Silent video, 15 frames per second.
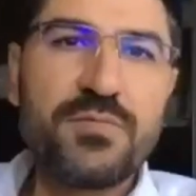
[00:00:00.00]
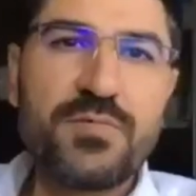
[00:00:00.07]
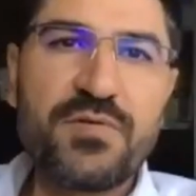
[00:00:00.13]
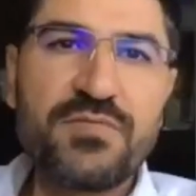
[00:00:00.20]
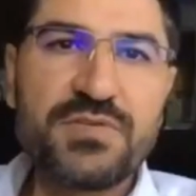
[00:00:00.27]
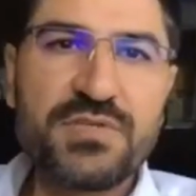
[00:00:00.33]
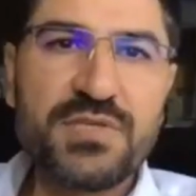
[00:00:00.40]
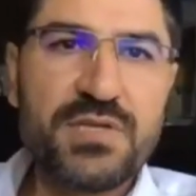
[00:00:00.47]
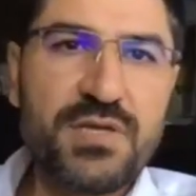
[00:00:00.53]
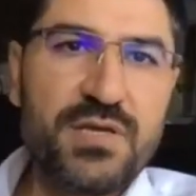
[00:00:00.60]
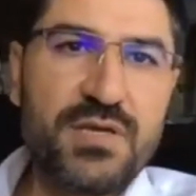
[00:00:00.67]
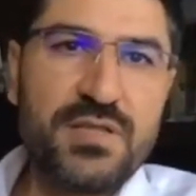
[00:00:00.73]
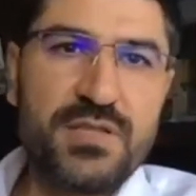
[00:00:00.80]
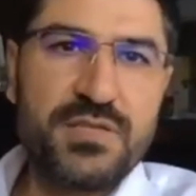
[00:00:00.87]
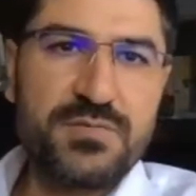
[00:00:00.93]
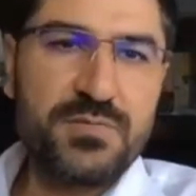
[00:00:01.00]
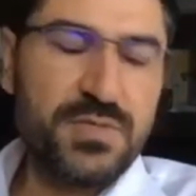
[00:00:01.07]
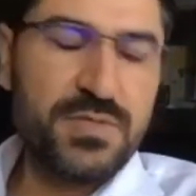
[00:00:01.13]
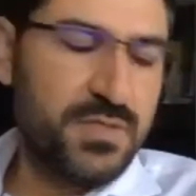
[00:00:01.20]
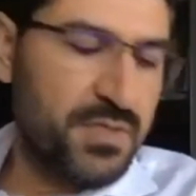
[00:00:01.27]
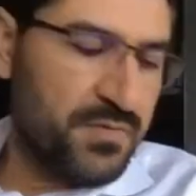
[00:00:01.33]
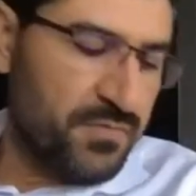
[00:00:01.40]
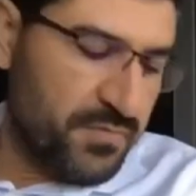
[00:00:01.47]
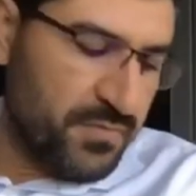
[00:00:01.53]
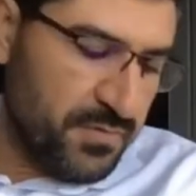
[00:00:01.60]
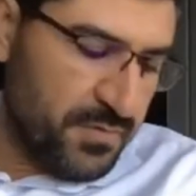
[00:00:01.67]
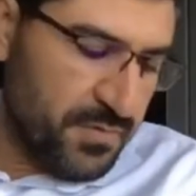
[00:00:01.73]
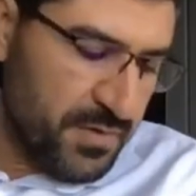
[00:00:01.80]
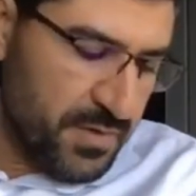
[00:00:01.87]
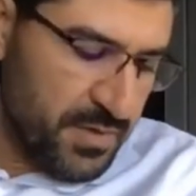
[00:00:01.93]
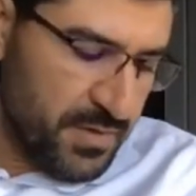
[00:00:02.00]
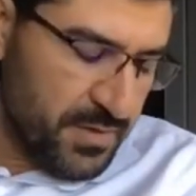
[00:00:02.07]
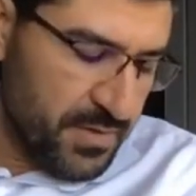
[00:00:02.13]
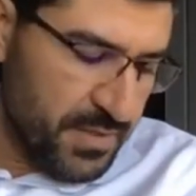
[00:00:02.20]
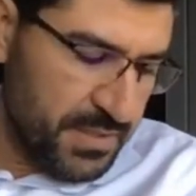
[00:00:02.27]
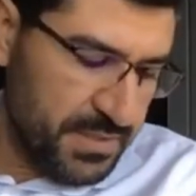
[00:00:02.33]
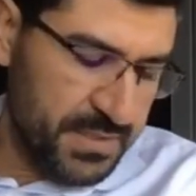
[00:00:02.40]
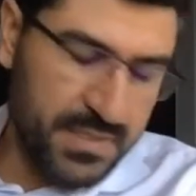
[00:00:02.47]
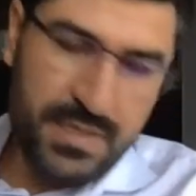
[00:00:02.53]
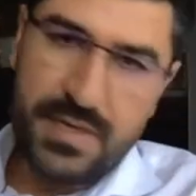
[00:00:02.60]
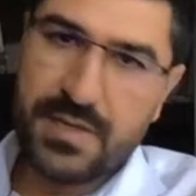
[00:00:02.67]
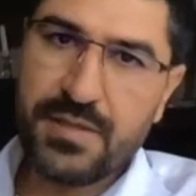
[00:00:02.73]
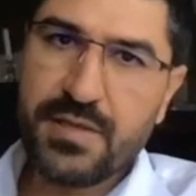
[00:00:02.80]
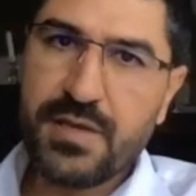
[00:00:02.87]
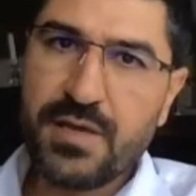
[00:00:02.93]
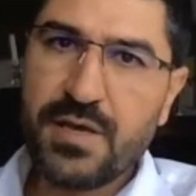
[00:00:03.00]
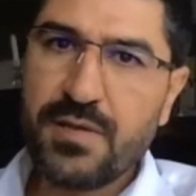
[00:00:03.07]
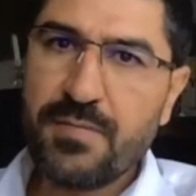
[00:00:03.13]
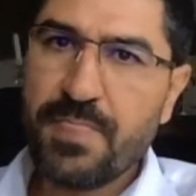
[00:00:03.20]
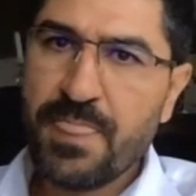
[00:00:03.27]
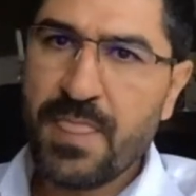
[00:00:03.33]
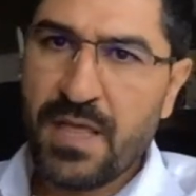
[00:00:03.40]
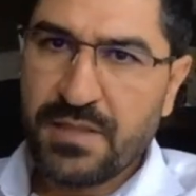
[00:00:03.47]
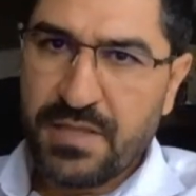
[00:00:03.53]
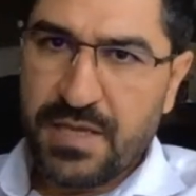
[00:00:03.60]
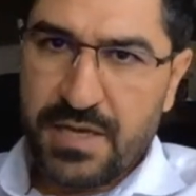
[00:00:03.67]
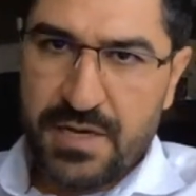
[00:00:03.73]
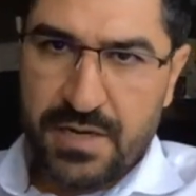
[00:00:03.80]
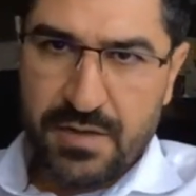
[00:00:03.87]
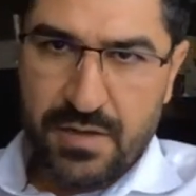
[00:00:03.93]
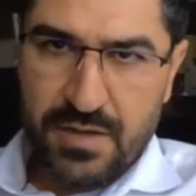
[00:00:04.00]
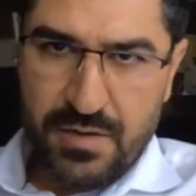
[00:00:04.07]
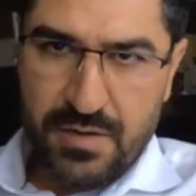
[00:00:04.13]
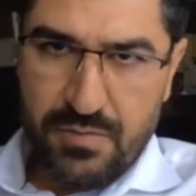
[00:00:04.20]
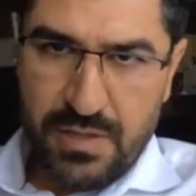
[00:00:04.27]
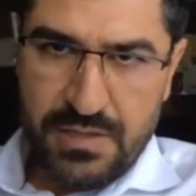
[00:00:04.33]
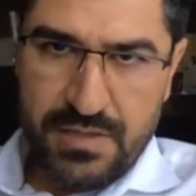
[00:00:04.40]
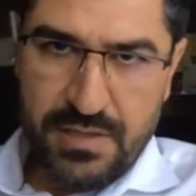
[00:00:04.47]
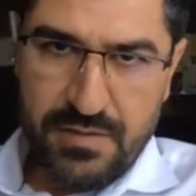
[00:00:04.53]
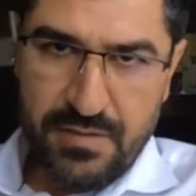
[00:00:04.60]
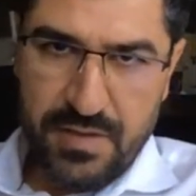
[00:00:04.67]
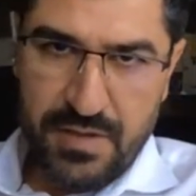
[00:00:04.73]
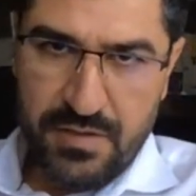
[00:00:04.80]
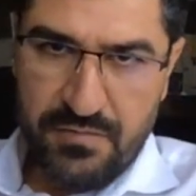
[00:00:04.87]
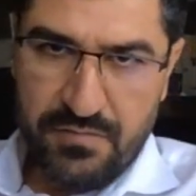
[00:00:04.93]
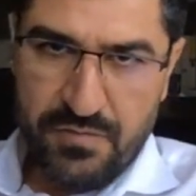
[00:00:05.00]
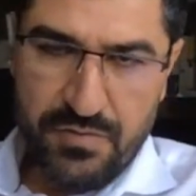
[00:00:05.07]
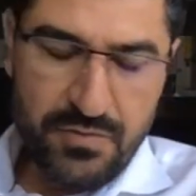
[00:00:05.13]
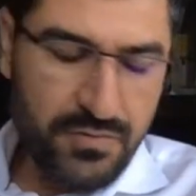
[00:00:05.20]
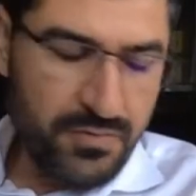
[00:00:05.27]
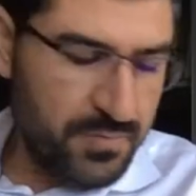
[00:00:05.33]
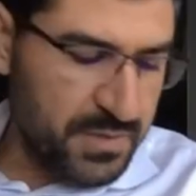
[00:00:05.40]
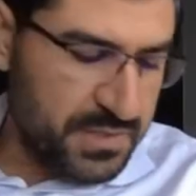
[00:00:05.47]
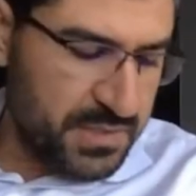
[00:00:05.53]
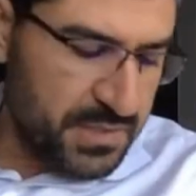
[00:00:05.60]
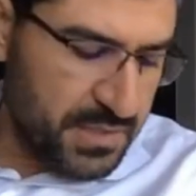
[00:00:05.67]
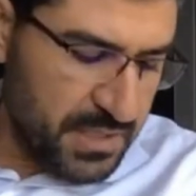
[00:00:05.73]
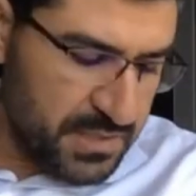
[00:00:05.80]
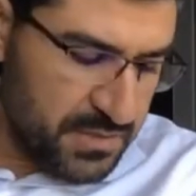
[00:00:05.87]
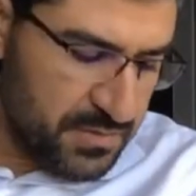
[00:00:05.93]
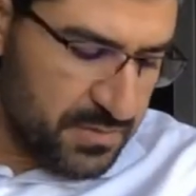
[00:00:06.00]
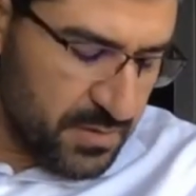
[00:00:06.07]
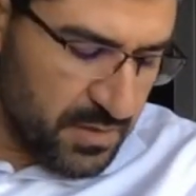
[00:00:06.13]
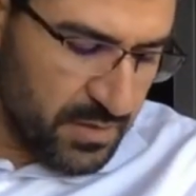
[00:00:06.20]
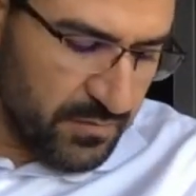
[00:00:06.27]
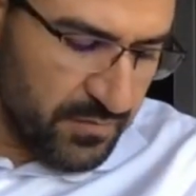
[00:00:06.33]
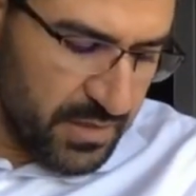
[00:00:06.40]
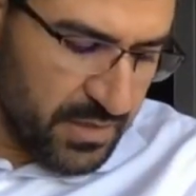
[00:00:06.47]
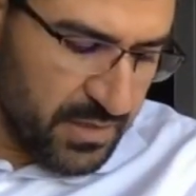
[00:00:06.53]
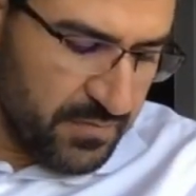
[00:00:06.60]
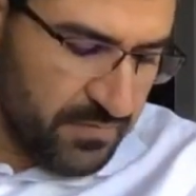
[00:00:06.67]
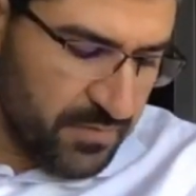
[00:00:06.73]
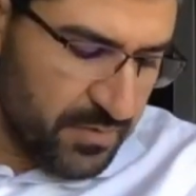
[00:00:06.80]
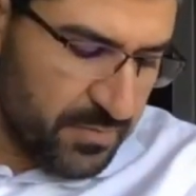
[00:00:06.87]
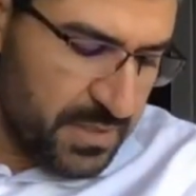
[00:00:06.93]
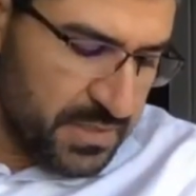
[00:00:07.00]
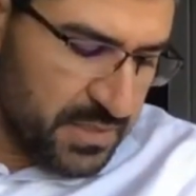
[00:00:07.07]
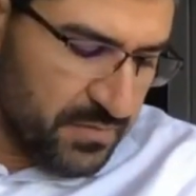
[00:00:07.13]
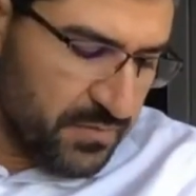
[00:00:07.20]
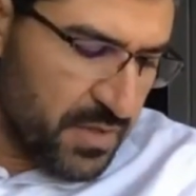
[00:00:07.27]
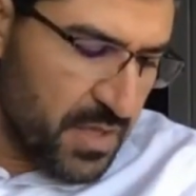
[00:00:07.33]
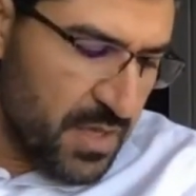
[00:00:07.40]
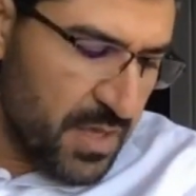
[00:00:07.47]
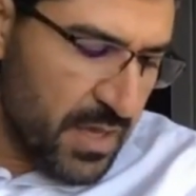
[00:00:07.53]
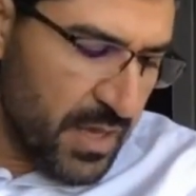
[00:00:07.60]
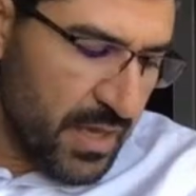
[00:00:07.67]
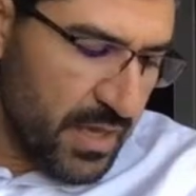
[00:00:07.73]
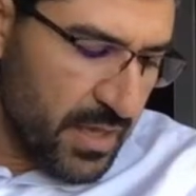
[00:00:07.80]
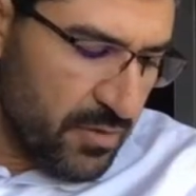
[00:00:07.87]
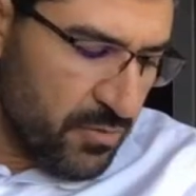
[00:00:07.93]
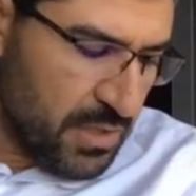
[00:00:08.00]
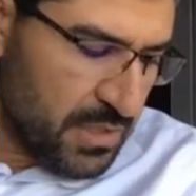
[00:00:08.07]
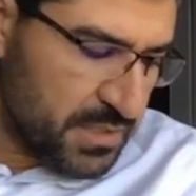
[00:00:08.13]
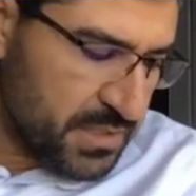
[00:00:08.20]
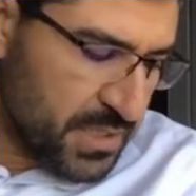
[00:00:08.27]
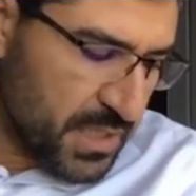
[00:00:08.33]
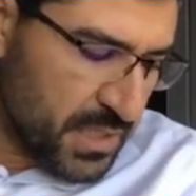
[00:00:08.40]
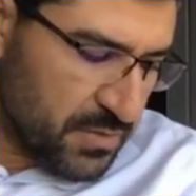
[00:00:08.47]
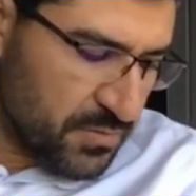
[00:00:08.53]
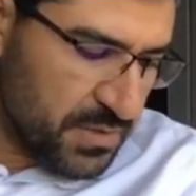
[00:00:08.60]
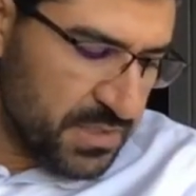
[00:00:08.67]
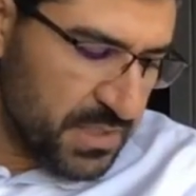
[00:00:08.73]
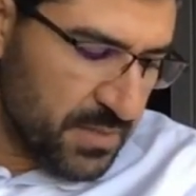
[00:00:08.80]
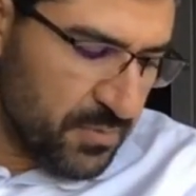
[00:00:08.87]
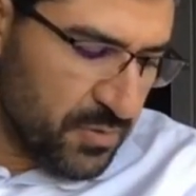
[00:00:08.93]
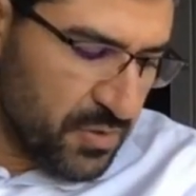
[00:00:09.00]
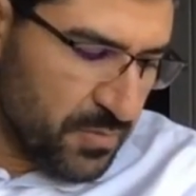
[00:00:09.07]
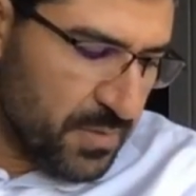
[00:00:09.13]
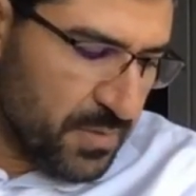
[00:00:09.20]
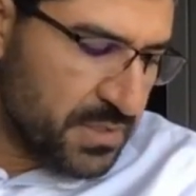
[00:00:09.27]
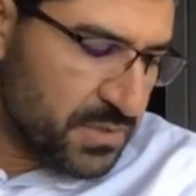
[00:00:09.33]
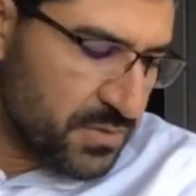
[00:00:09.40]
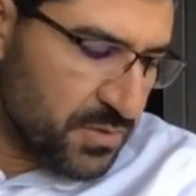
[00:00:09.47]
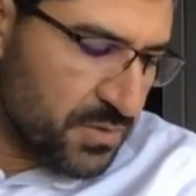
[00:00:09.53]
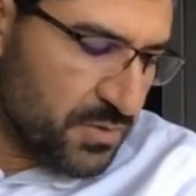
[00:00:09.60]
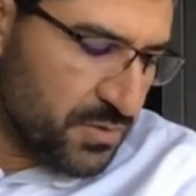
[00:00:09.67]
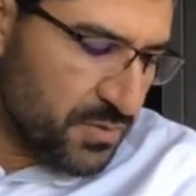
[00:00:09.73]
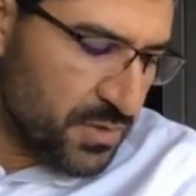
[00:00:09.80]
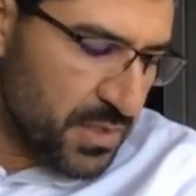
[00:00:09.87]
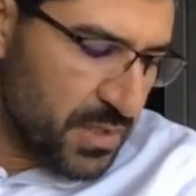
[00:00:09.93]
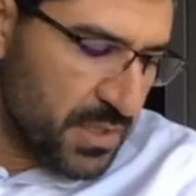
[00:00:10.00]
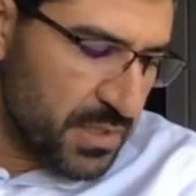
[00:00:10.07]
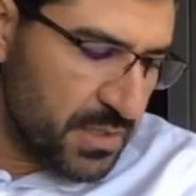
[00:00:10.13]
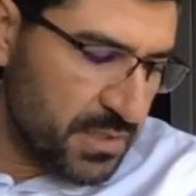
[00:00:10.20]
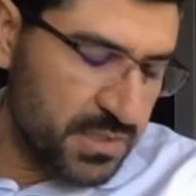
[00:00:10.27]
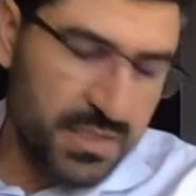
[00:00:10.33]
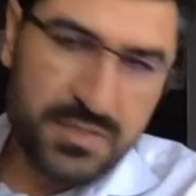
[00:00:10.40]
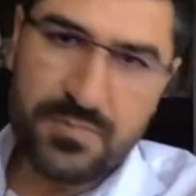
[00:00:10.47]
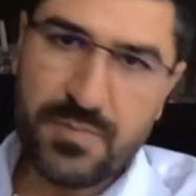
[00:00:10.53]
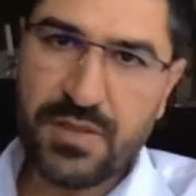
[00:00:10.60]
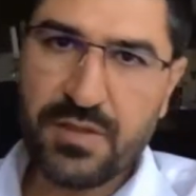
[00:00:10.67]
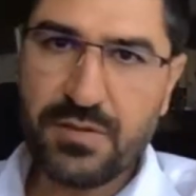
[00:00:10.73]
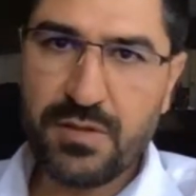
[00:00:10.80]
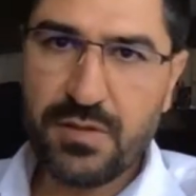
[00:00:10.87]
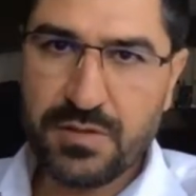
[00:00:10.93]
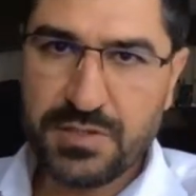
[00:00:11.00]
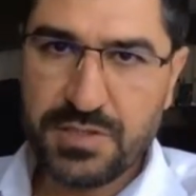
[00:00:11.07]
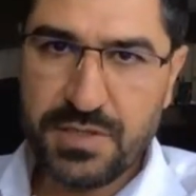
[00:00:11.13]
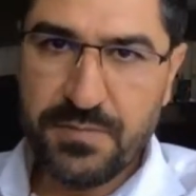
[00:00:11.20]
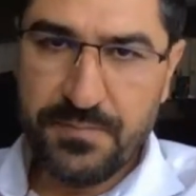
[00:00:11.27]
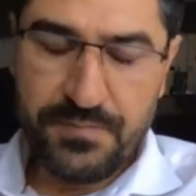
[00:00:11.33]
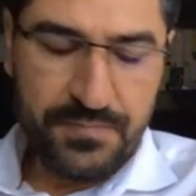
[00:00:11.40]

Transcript: Professor Najmuddin, for this. And Tarek, well done. Thank you for your presentation. Very informative. I will start with some comments on your research methodology.